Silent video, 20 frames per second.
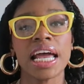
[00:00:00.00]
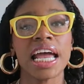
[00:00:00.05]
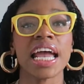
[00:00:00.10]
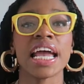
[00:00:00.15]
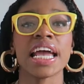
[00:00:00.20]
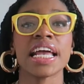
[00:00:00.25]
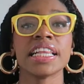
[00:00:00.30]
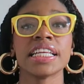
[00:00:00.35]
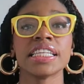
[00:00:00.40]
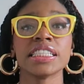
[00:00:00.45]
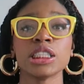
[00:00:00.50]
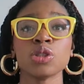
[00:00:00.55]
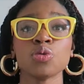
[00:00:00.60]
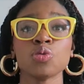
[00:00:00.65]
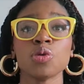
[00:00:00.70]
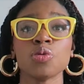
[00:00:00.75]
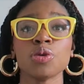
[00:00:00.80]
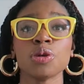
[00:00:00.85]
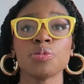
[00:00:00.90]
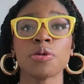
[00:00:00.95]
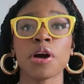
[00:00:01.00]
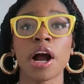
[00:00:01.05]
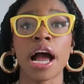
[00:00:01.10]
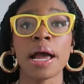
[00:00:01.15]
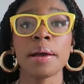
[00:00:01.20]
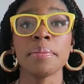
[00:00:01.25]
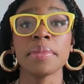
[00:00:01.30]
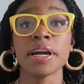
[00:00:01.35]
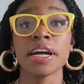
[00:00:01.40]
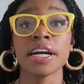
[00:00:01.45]
and this is what we
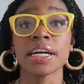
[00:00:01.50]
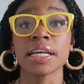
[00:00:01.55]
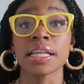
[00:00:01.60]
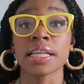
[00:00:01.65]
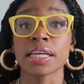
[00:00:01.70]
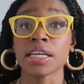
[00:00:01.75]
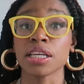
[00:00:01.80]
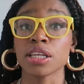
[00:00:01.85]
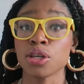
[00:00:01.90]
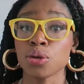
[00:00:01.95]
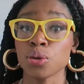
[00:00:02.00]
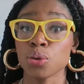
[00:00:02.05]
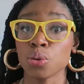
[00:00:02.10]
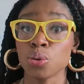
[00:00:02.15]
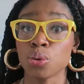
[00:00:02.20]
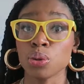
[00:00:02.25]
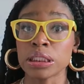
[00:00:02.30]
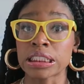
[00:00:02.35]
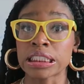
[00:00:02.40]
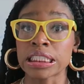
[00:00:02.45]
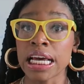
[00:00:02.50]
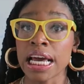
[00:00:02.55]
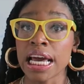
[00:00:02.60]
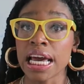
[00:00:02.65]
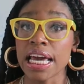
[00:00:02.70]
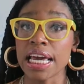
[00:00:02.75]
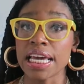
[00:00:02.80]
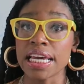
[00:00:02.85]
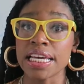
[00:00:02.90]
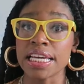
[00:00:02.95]
primarily use
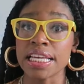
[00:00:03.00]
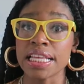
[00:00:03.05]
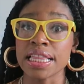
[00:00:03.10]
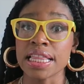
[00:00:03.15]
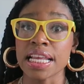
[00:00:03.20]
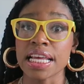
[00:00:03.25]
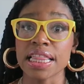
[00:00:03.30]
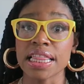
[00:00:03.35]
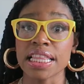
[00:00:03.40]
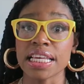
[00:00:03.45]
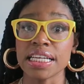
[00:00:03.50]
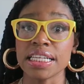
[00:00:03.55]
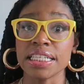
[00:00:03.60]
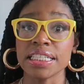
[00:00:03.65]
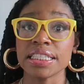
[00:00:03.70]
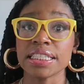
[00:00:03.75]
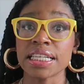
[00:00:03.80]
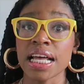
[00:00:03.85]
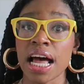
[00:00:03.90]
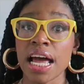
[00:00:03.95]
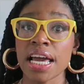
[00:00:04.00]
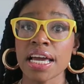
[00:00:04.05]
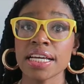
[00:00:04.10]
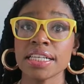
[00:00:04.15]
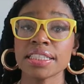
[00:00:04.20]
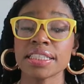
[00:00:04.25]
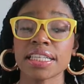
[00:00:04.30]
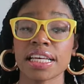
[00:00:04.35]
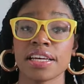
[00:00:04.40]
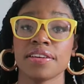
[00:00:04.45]
in the
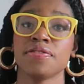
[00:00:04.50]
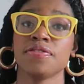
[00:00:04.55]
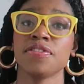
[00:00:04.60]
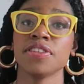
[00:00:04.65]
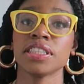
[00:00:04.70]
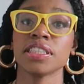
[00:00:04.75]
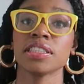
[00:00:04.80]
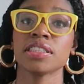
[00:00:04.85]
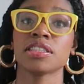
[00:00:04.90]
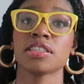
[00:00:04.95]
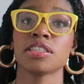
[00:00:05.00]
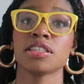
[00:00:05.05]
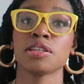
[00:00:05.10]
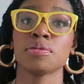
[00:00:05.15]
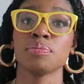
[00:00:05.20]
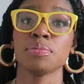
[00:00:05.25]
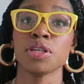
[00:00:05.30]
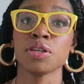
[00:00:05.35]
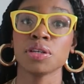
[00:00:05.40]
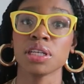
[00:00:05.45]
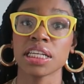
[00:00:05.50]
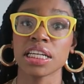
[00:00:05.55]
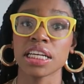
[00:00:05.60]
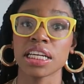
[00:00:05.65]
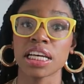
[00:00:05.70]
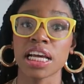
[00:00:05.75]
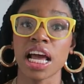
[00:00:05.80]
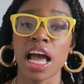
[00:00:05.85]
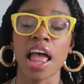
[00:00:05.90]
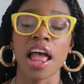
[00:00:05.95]
science and physics
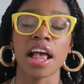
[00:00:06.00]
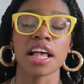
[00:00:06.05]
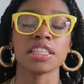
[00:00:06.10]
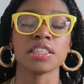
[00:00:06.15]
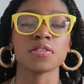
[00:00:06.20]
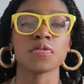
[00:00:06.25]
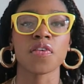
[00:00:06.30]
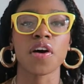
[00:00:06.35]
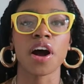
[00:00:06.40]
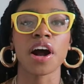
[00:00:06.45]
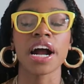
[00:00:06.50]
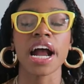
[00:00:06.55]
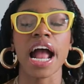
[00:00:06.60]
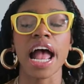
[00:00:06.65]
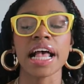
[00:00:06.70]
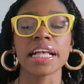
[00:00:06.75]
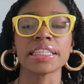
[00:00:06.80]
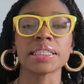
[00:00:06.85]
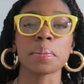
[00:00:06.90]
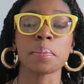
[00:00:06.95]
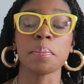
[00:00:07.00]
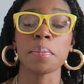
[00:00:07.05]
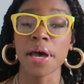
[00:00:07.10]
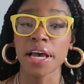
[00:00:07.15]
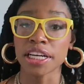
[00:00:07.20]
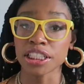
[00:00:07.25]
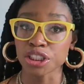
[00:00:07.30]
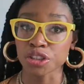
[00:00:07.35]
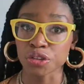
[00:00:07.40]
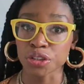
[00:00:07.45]
community as far as
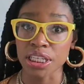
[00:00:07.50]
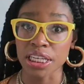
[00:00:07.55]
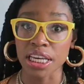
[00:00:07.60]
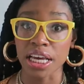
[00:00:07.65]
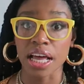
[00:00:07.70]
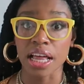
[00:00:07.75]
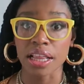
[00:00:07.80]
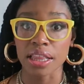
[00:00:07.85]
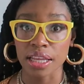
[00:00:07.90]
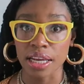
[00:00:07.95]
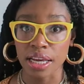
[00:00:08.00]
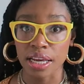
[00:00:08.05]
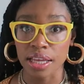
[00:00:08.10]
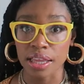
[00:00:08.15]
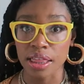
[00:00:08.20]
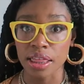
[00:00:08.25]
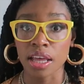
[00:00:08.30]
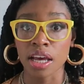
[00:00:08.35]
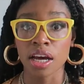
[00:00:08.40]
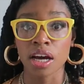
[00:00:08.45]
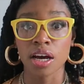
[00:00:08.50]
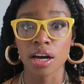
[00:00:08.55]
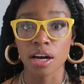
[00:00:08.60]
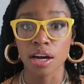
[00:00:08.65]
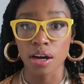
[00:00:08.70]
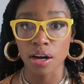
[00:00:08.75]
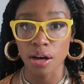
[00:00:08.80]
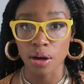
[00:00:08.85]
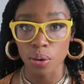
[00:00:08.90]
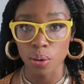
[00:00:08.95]
measuring length
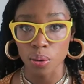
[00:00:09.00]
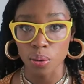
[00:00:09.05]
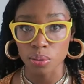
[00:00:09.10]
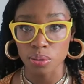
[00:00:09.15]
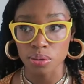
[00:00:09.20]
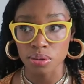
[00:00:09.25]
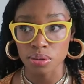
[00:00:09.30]
goes.